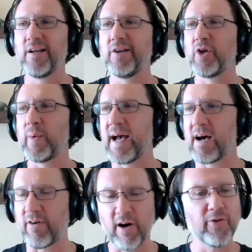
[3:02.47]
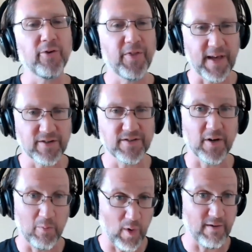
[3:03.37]
Do we have other things that
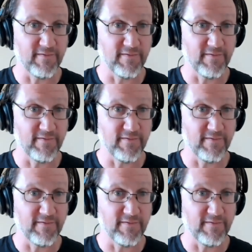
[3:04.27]
are more